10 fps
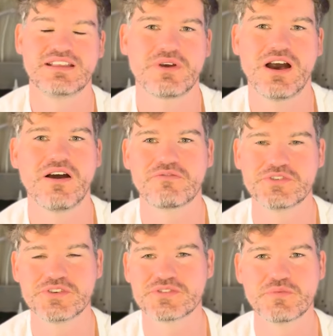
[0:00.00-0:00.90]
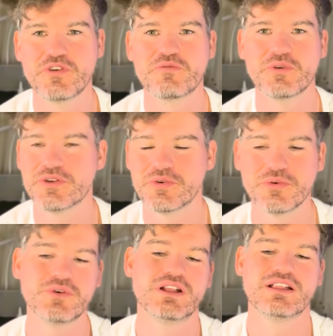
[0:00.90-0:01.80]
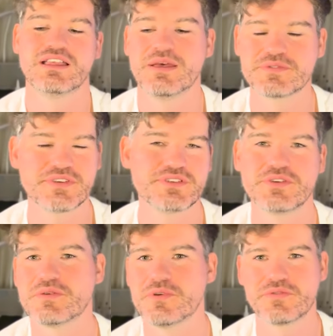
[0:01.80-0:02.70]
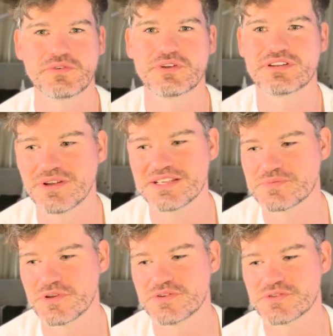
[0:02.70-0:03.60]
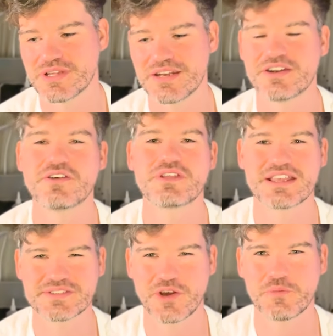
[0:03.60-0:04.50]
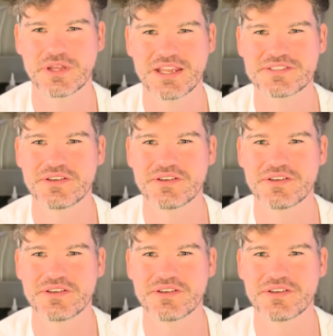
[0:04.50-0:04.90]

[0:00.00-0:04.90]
half reduced movement, or M S V two can move through it as per usual. And I know that's complicated.